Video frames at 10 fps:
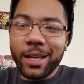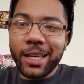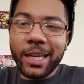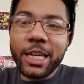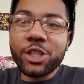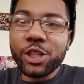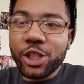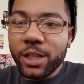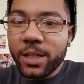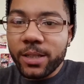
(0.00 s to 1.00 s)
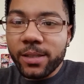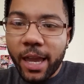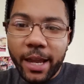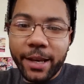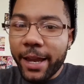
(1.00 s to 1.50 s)
Ichiji's
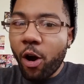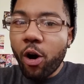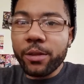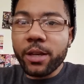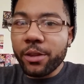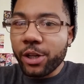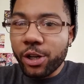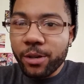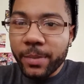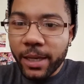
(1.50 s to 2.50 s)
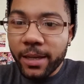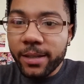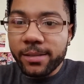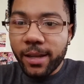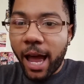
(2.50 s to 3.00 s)
and, like, all the other Germa
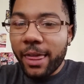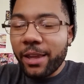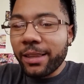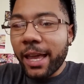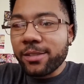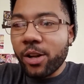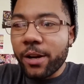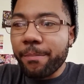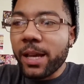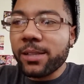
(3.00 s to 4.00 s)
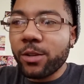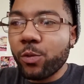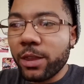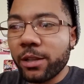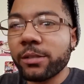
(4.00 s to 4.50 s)
kids. I think that started messing
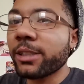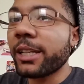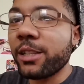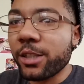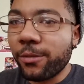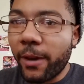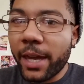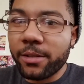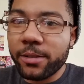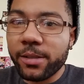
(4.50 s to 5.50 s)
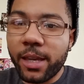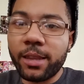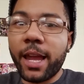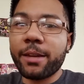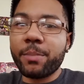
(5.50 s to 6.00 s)
with their lineage factors. And,
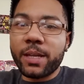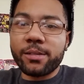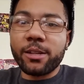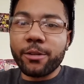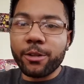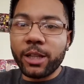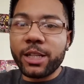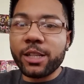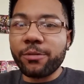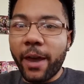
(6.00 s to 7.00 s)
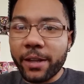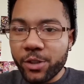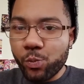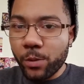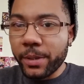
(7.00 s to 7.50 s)
like, because their lineage
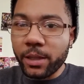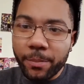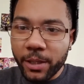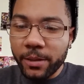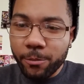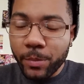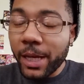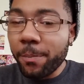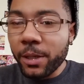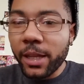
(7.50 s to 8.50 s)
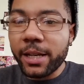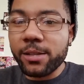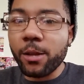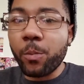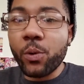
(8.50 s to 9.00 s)
factors were manipulated to
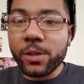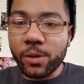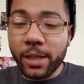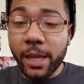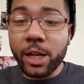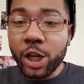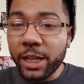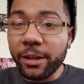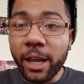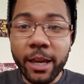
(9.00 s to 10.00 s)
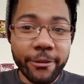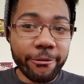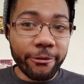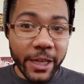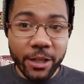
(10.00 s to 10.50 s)
the point so that they couldn't
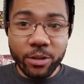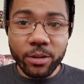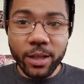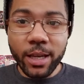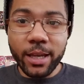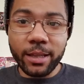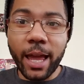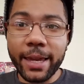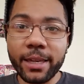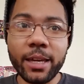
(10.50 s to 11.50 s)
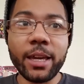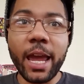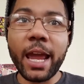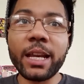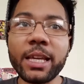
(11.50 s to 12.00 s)
feel, like,
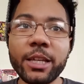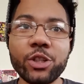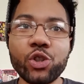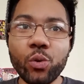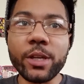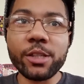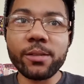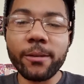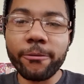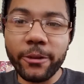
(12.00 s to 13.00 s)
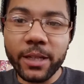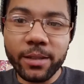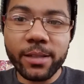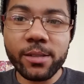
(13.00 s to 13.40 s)
any joyous feelings.